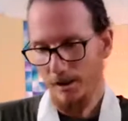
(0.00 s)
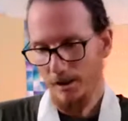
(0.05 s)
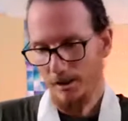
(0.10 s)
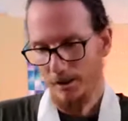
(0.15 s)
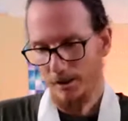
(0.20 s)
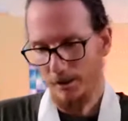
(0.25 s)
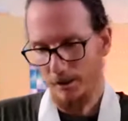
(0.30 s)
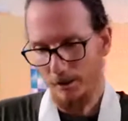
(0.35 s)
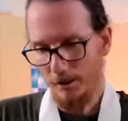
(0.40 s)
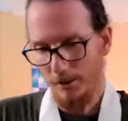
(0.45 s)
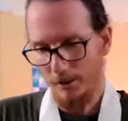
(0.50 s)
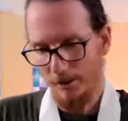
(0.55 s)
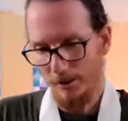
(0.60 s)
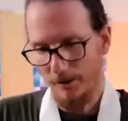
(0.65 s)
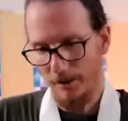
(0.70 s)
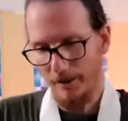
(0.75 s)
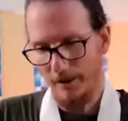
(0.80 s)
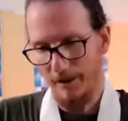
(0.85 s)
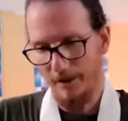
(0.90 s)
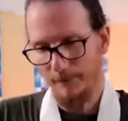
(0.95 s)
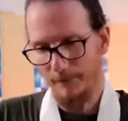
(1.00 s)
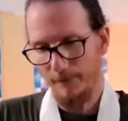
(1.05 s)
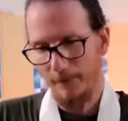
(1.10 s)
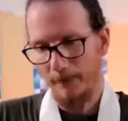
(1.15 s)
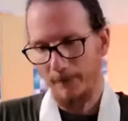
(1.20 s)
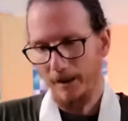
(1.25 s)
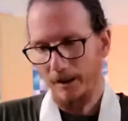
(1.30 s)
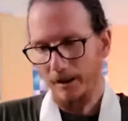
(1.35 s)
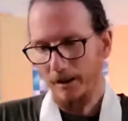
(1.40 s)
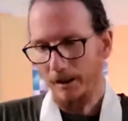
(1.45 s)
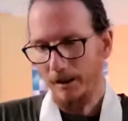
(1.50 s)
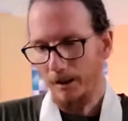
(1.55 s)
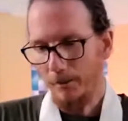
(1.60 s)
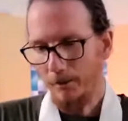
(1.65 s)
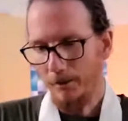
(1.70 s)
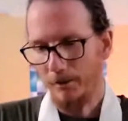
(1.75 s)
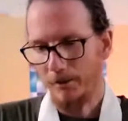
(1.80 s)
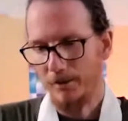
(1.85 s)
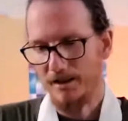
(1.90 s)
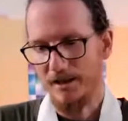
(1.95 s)
So
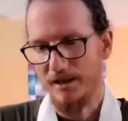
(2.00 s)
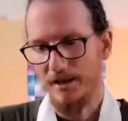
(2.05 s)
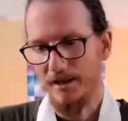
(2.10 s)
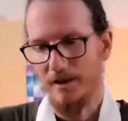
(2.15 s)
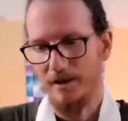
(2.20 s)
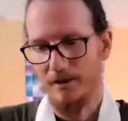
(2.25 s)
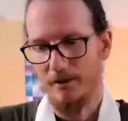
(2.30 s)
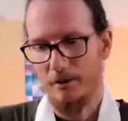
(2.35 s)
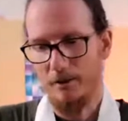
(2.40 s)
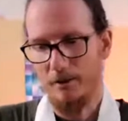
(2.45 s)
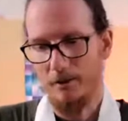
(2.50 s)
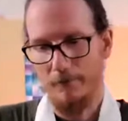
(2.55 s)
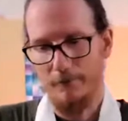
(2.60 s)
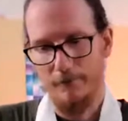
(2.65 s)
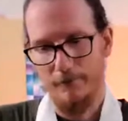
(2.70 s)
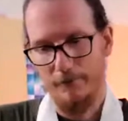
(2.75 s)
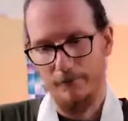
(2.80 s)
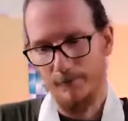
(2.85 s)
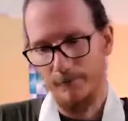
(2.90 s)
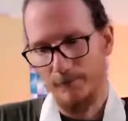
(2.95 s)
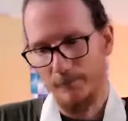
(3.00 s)
Amoghasiddhi sort of,